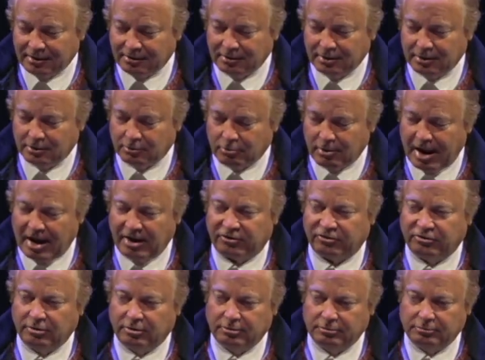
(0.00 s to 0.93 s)
and
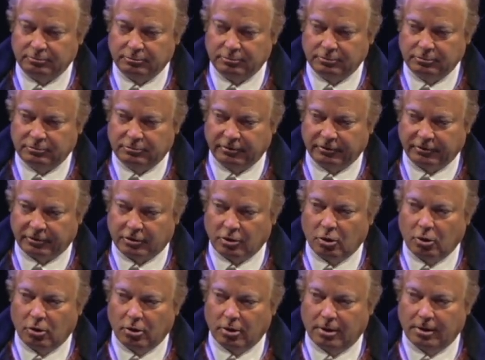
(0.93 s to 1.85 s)
irrational to the
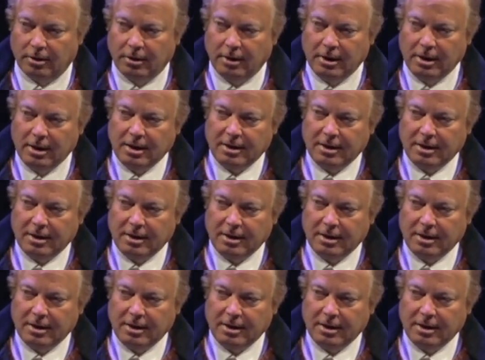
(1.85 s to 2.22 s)
core,